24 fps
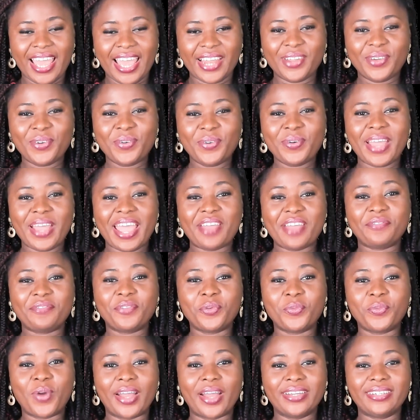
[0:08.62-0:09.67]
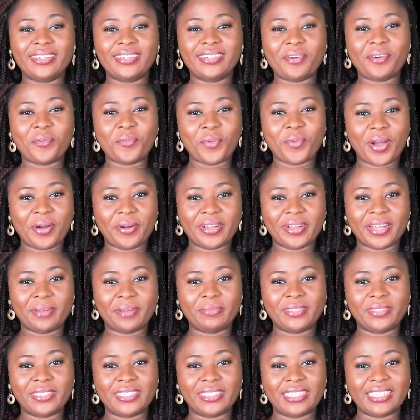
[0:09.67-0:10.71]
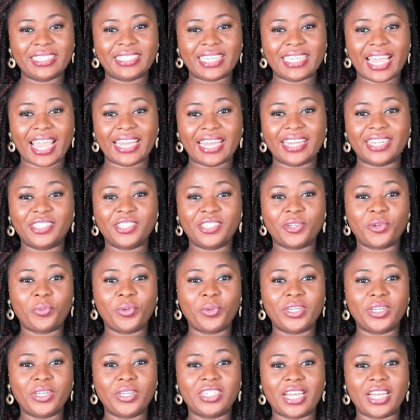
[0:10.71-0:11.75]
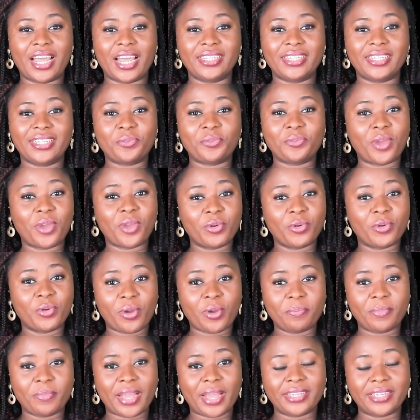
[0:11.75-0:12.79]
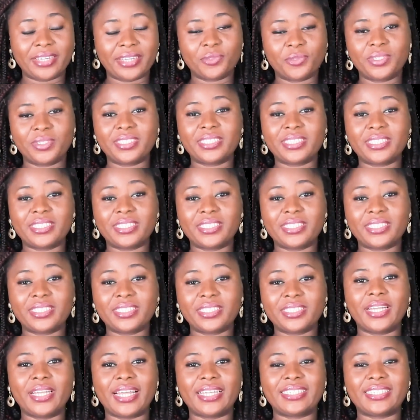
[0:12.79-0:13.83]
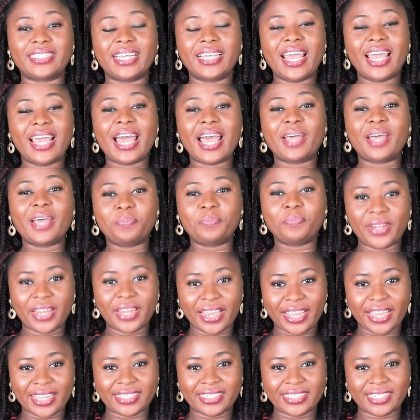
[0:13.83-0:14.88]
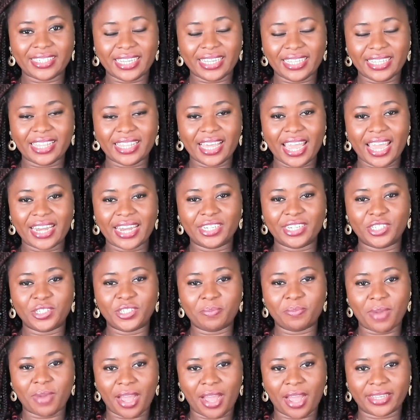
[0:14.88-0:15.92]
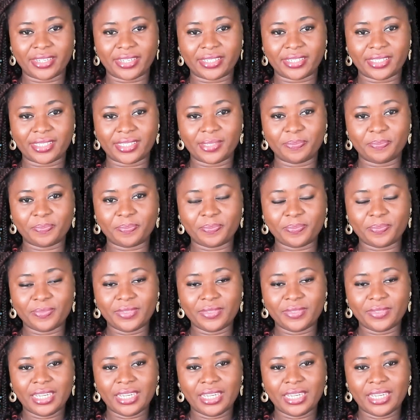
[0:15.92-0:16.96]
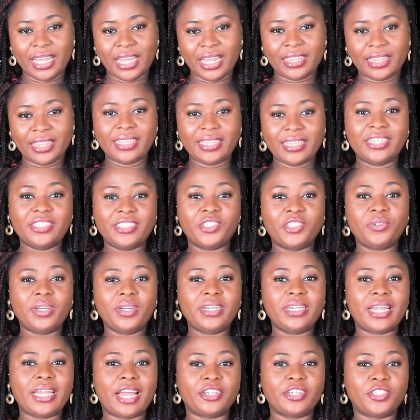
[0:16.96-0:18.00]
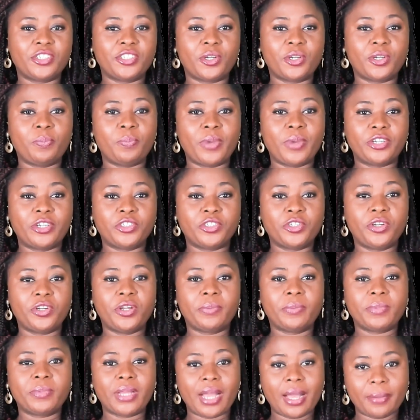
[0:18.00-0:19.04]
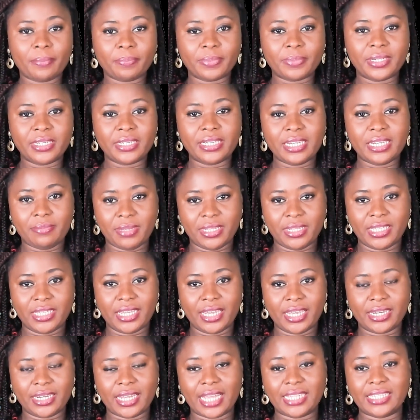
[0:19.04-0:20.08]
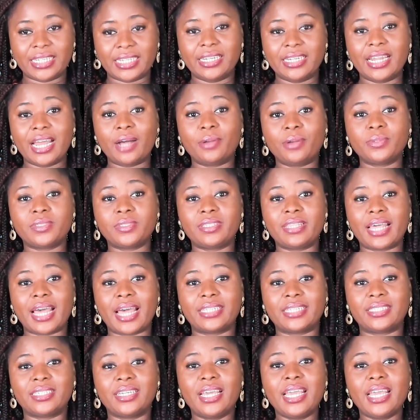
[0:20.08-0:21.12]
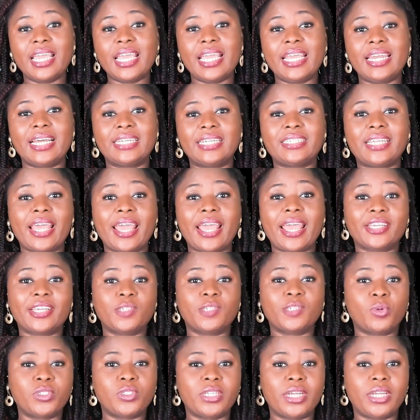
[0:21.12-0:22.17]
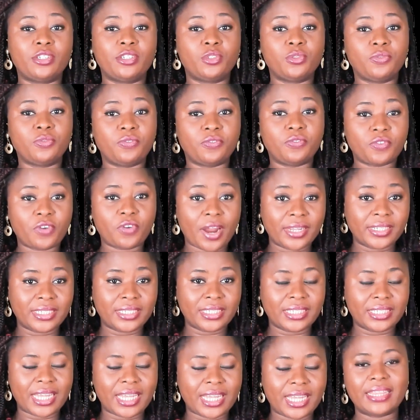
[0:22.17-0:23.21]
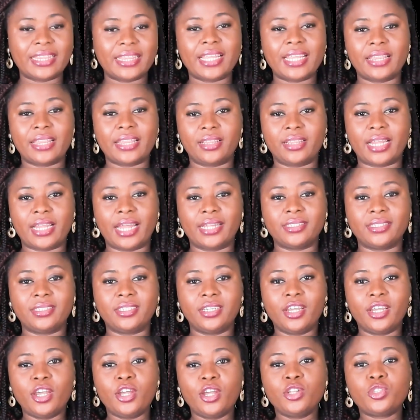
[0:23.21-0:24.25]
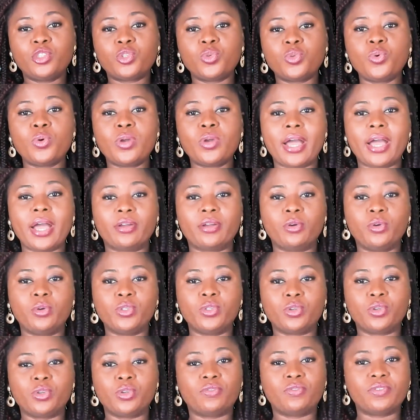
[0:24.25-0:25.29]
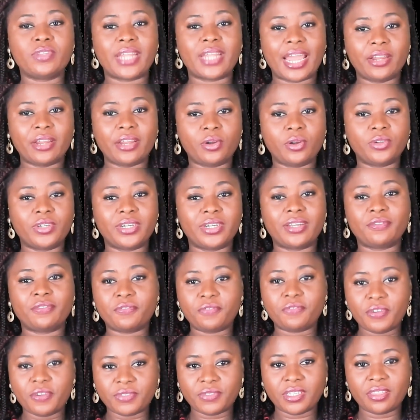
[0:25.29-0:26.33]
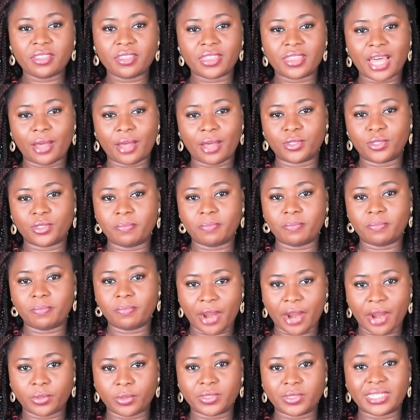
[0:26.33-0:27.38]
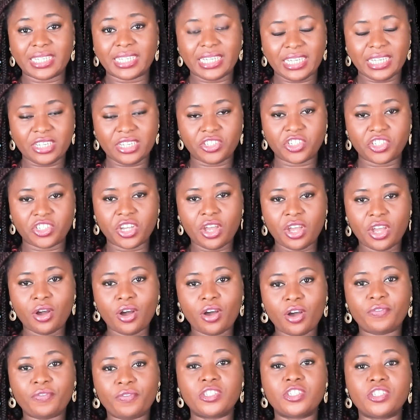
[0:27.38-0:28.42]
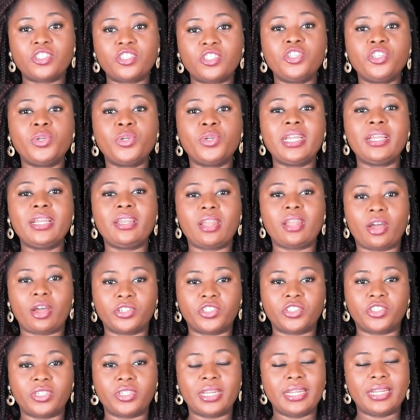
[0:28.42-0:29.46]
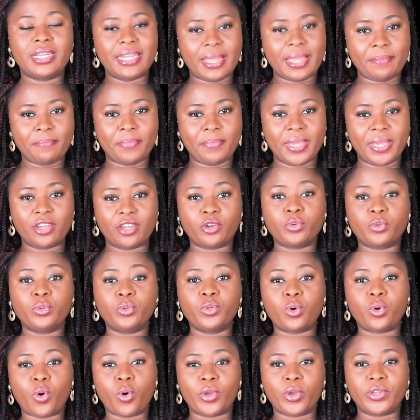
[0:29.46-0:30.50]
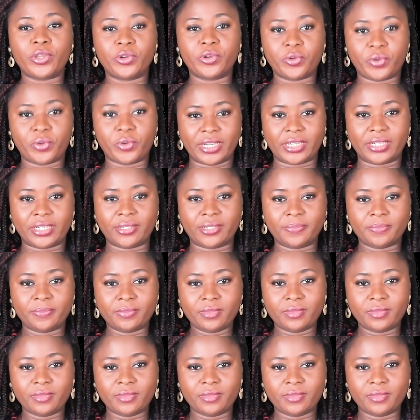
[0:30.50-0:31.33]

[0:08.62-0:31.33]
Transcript: Hello, everyone. Welcome to this Energy Quick Chat, where we rub minds with stakeholders and players in the energy market. The Nigerian National Petroleum Company Limited has announced that it has exported to France and Netherlands two cargoes of 950,000 barrels each of its newly launched Nembe crude oil grade.